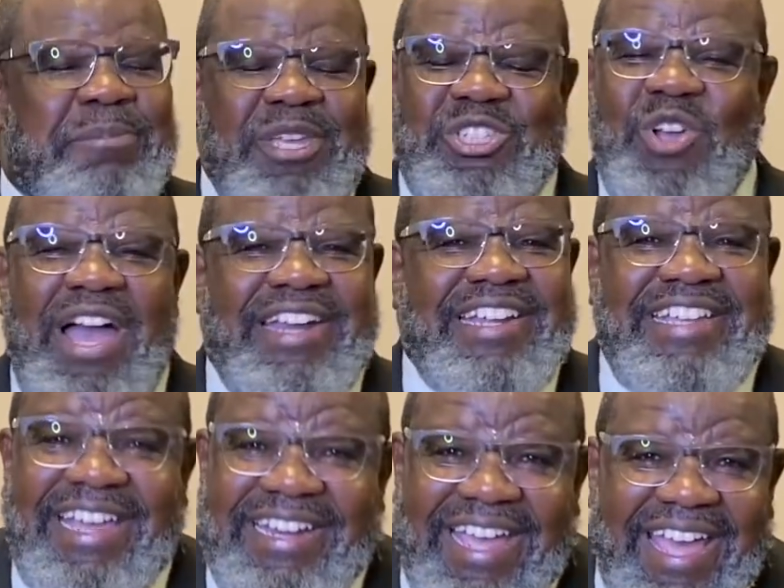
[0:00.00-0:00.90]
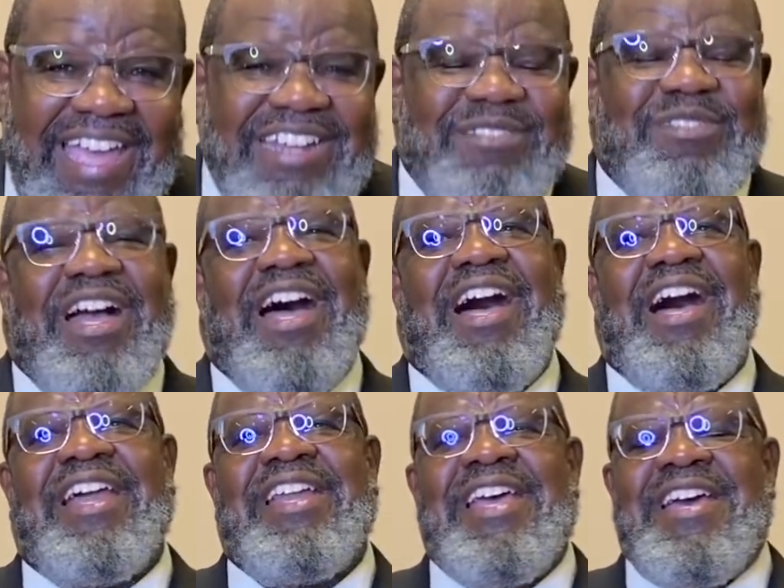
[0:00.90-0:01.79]
be trying to get ahead of
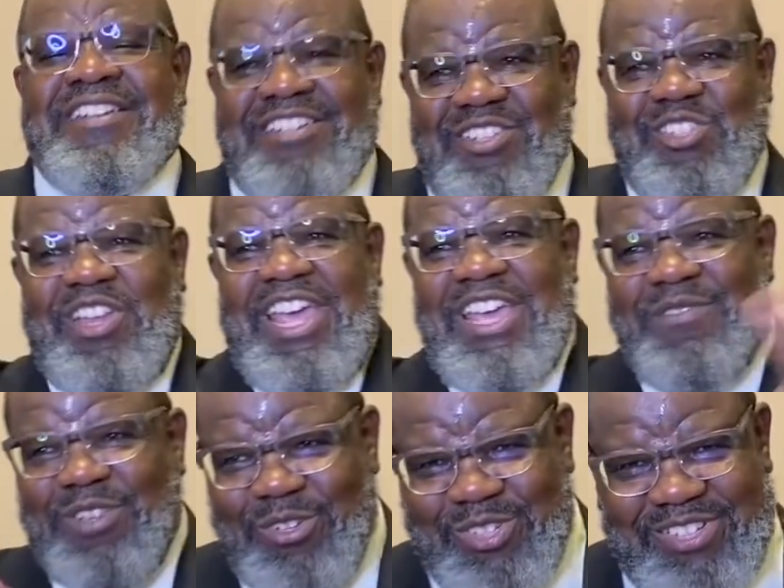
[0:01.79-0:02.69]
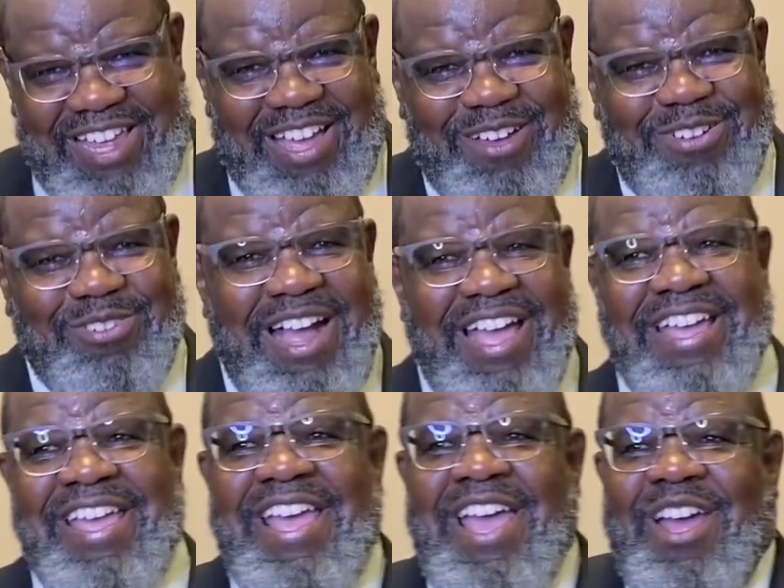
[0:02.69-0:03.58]
God to save yourself, right?
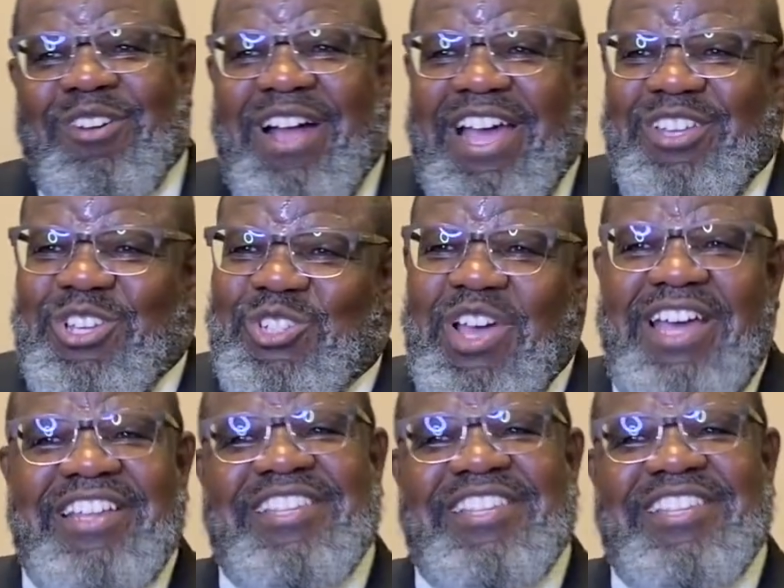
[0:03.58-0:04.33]
right? You're trying to